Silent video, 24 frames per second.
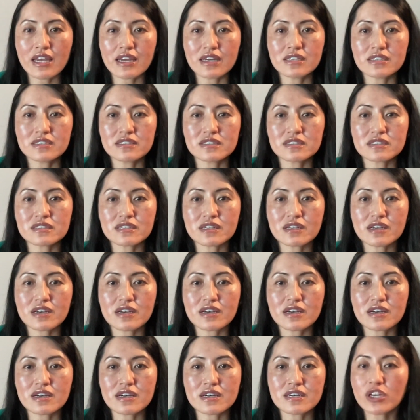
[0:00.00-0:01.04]
And
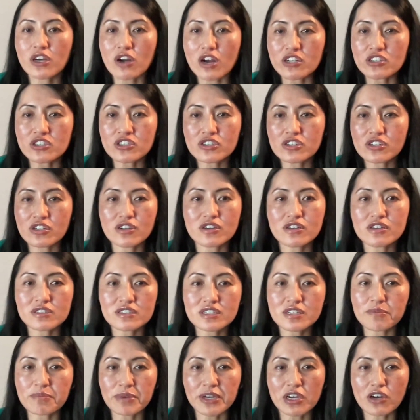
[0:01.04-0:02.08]
in regards to
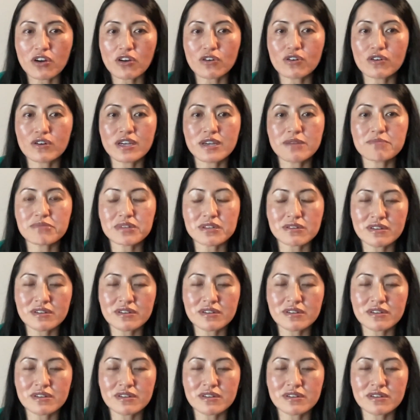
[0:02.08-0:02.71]
typical